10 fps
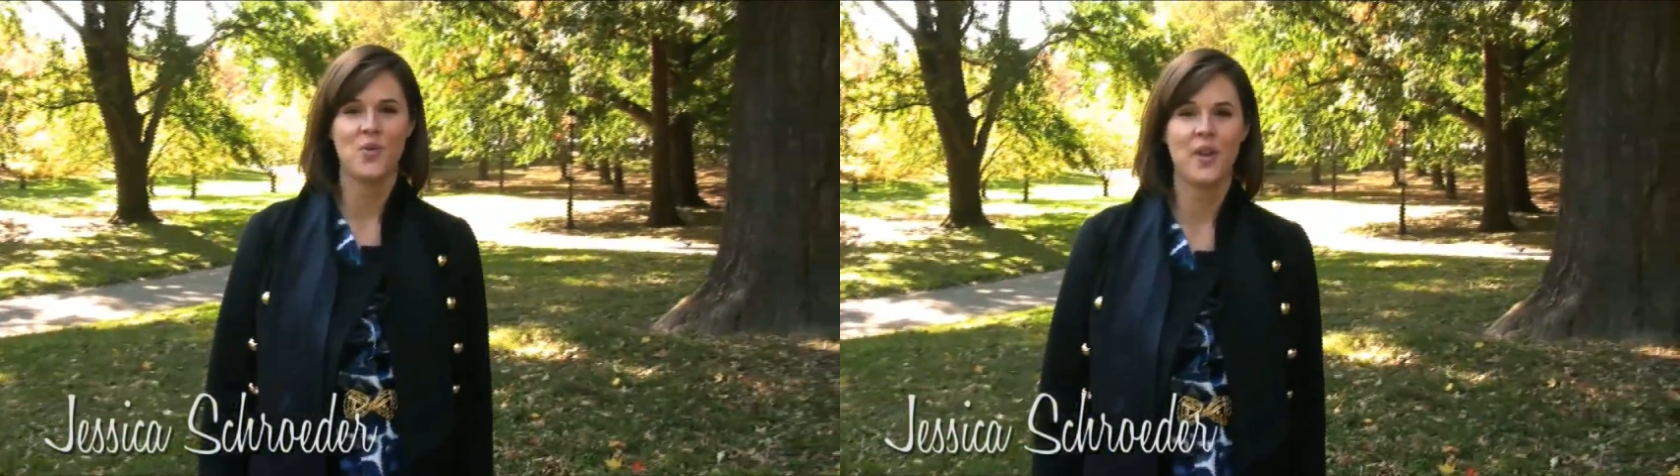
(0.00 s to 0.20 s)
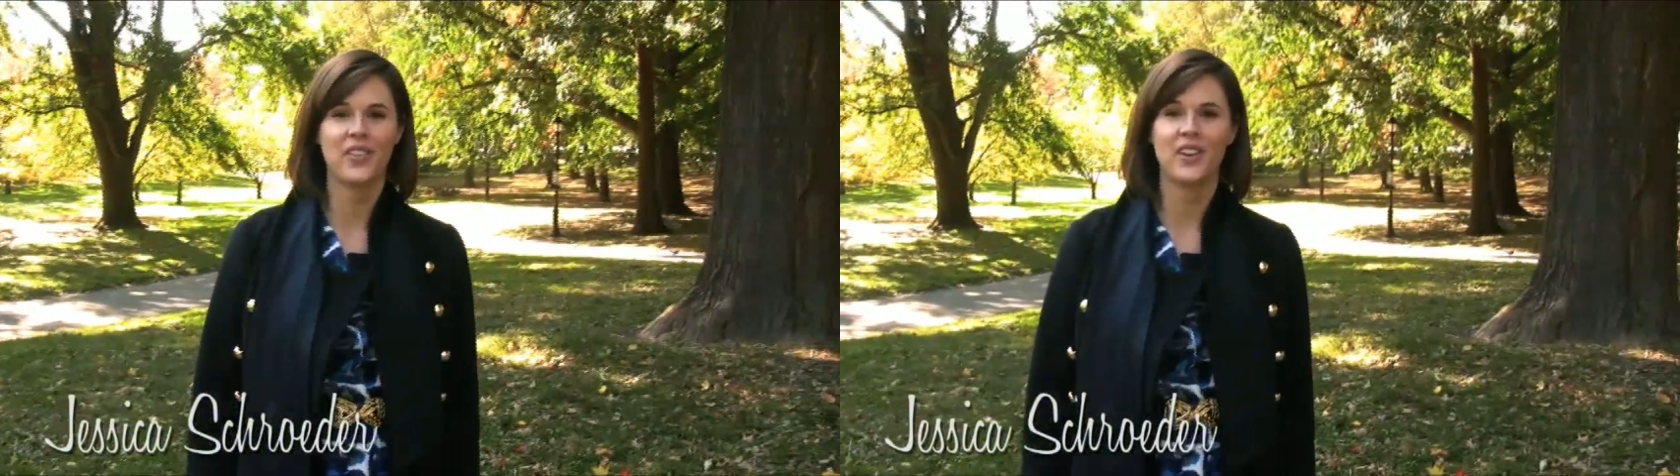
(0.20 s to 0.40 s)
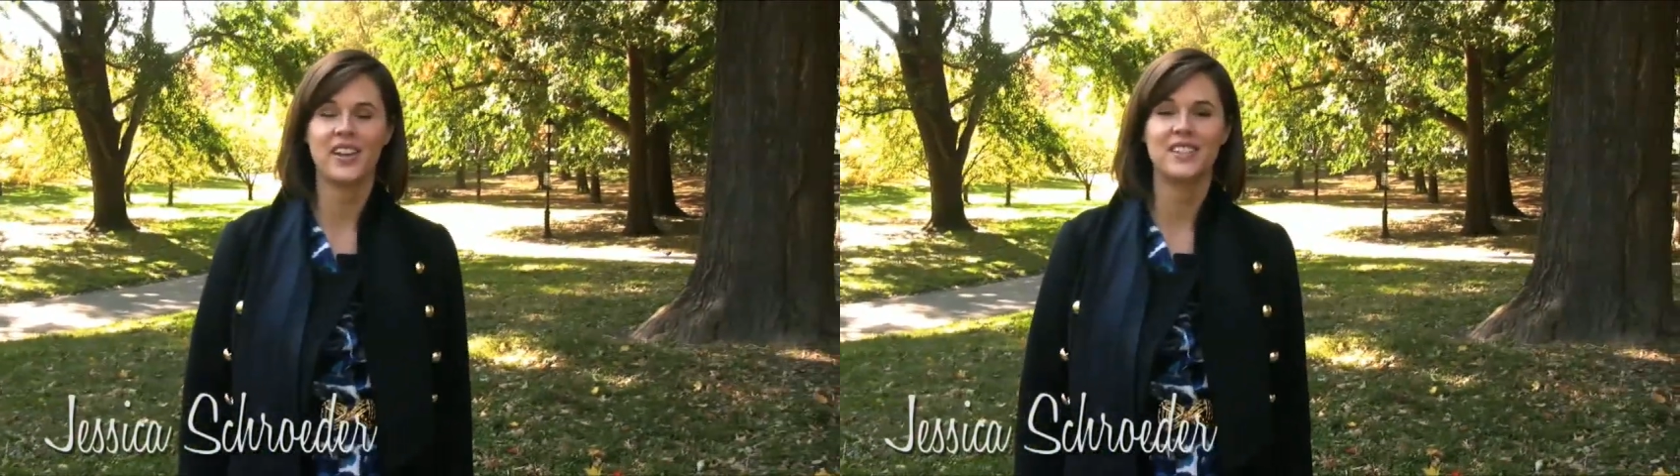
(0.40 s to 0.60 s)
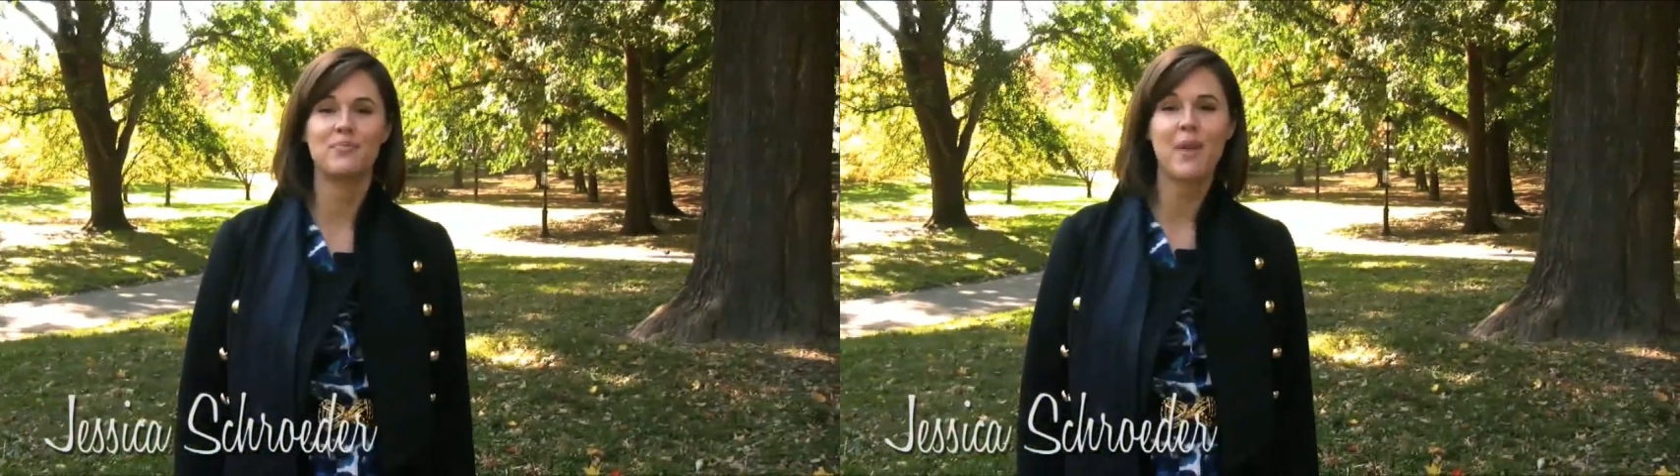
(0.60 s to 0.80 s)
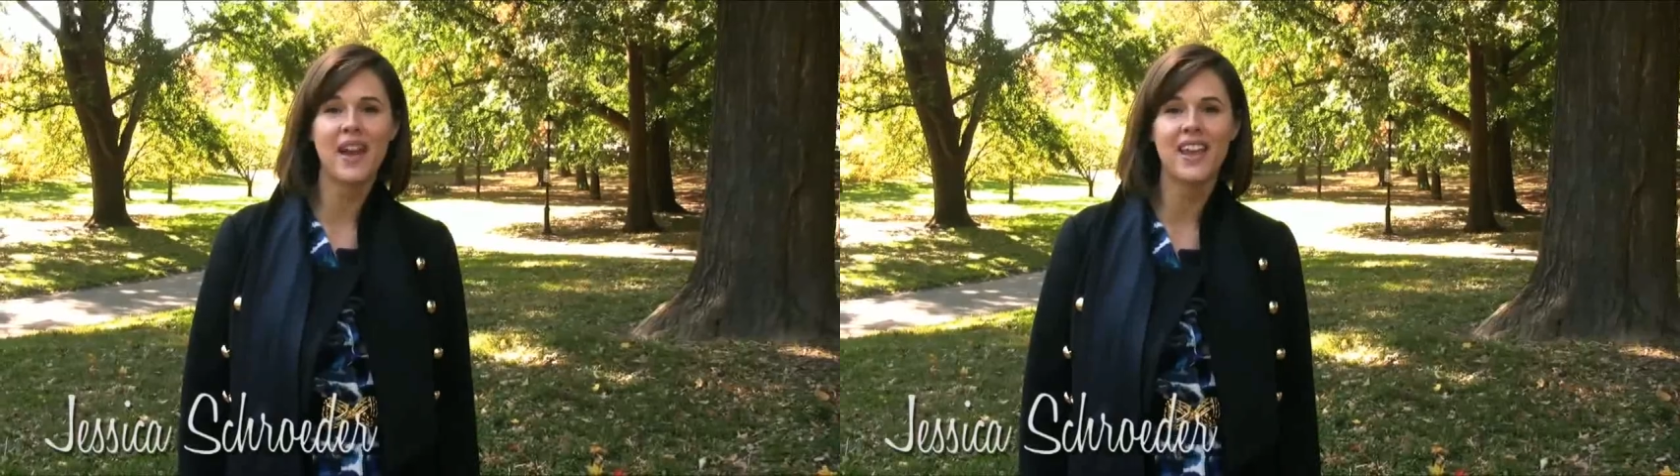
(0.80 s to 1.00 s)
Whether it's
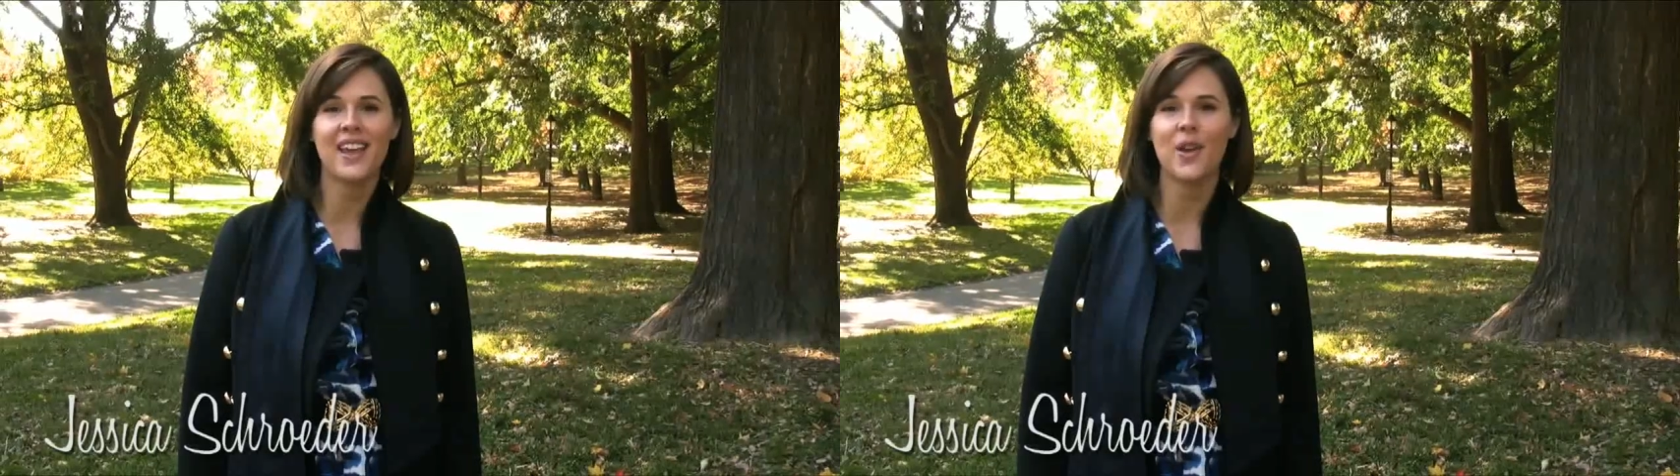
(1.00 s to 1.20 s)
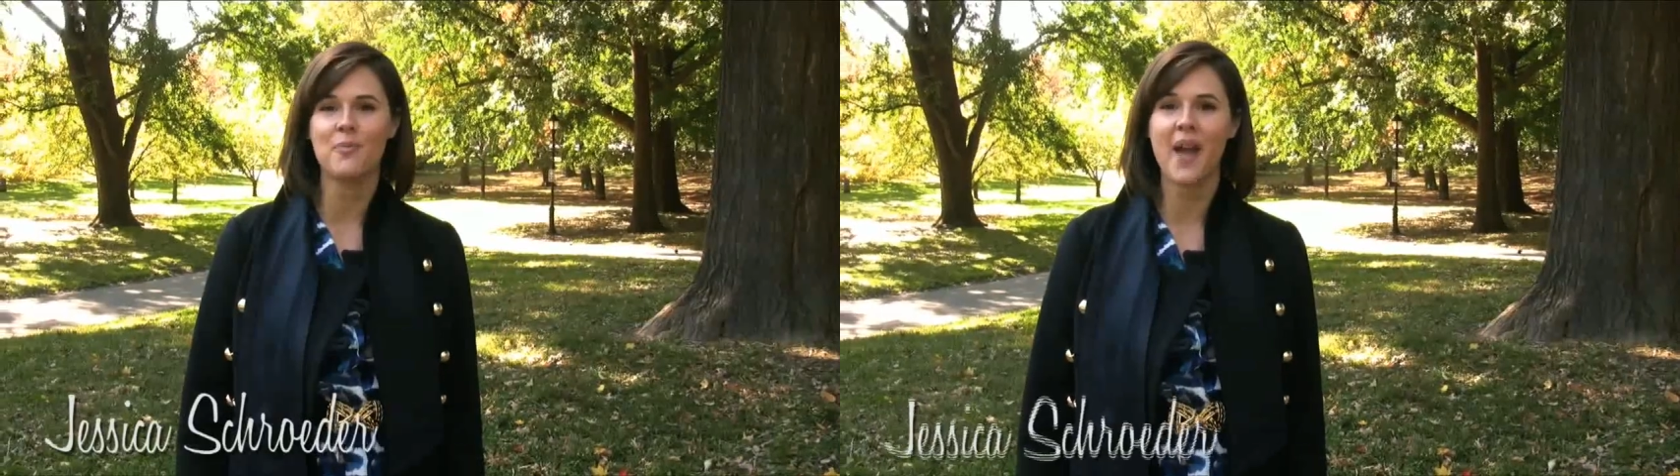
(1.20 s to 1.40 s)
Betty or